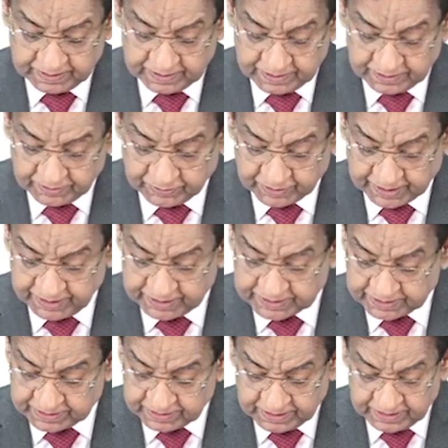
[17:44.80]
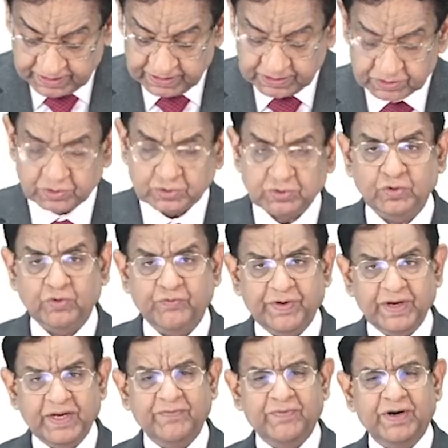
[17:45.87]
Okay. So
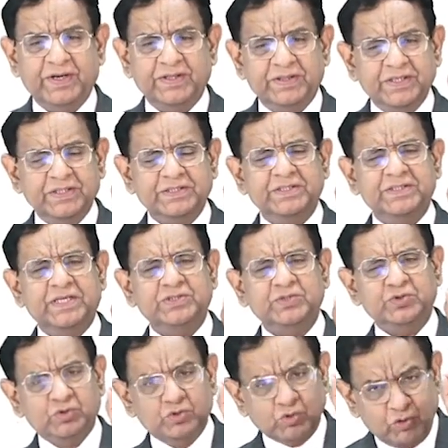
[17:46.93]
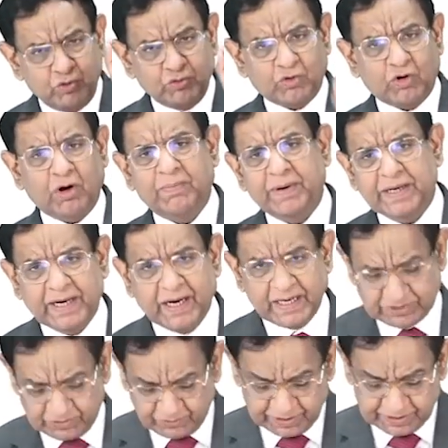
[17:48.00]
whenever that's so commonly
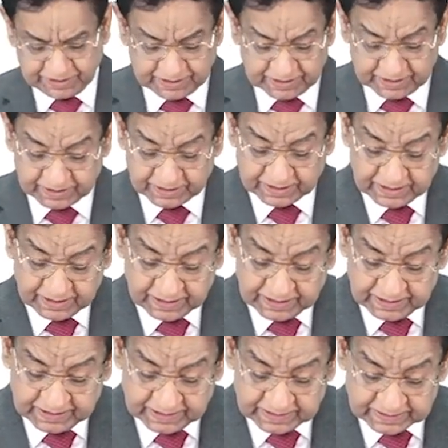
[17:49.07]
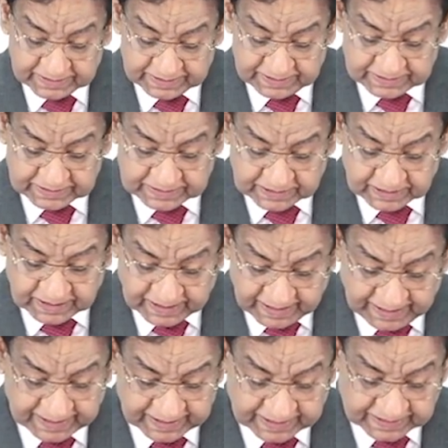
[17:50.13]
asked question, this
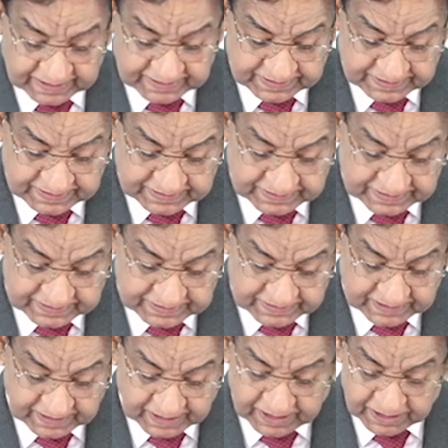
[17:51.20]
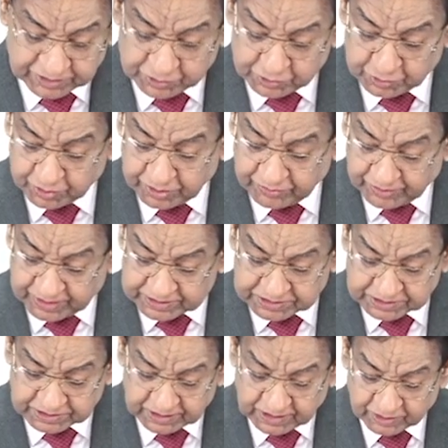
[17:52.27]
line, this is the
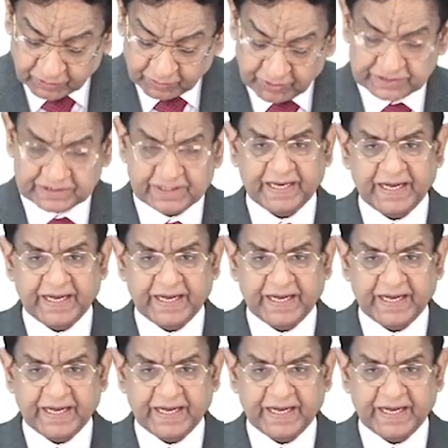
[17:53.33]
universal question.